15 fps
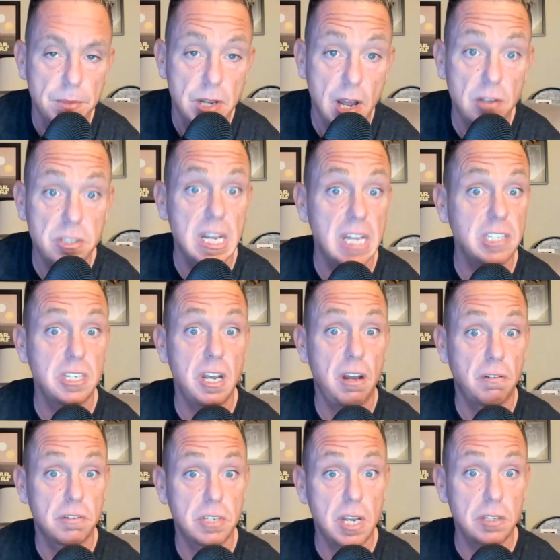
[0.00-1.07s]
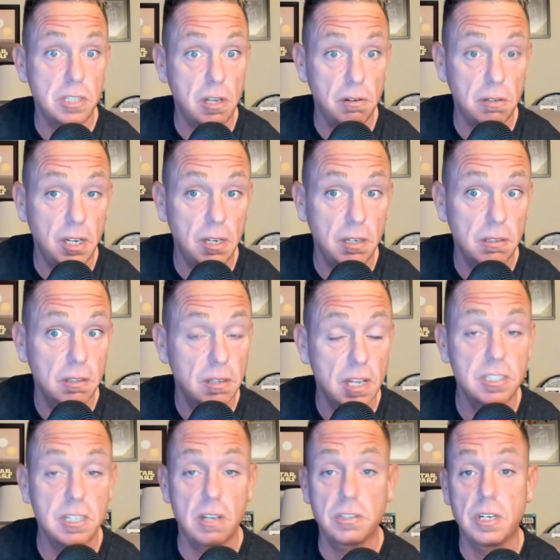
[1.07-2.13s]
How's that sound? Does that sound good?
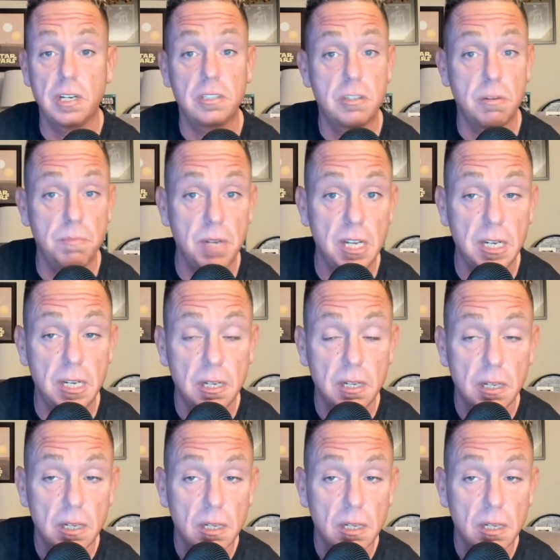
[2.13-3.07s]
That sounds good to me.